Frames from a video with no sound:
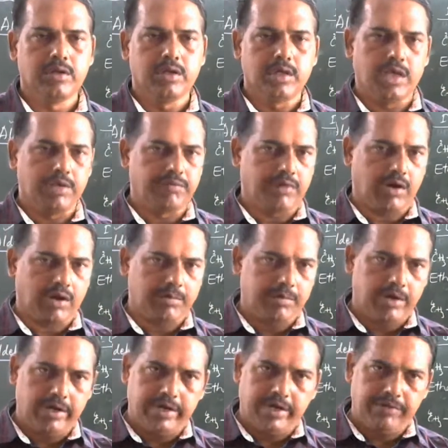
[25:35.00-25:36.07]
If
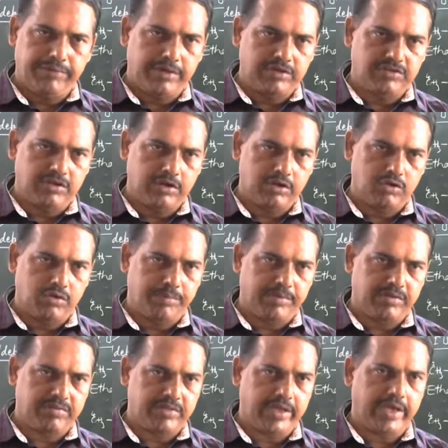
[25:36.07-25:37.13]
carbaldehyde functional group
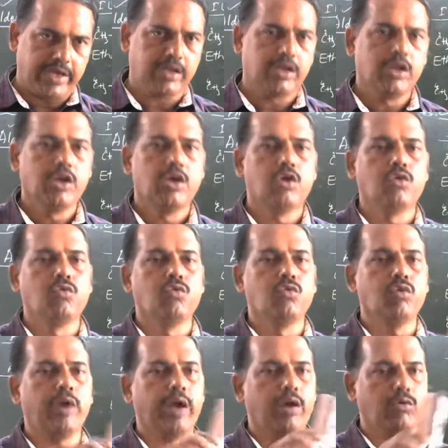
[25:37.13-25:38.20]
is there,
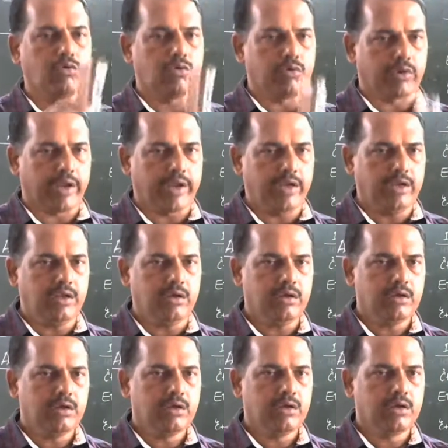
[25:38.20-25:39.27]
you have to write
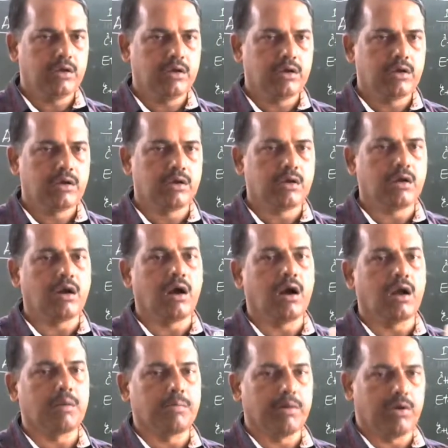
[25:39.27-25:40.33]

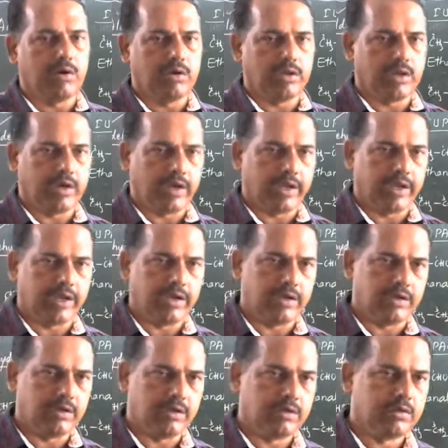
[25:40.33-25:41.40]

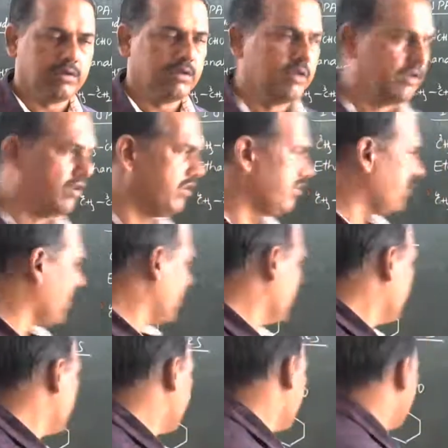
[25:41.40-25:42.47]
carbaldehyde.
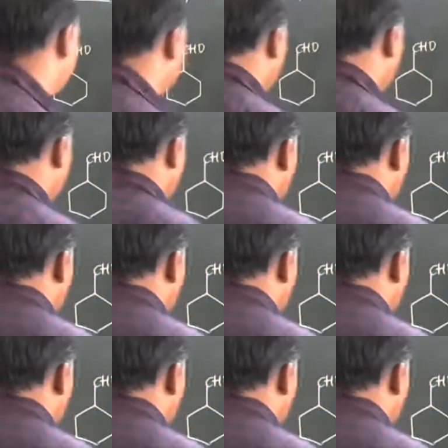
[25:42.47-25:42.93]
See, therefore,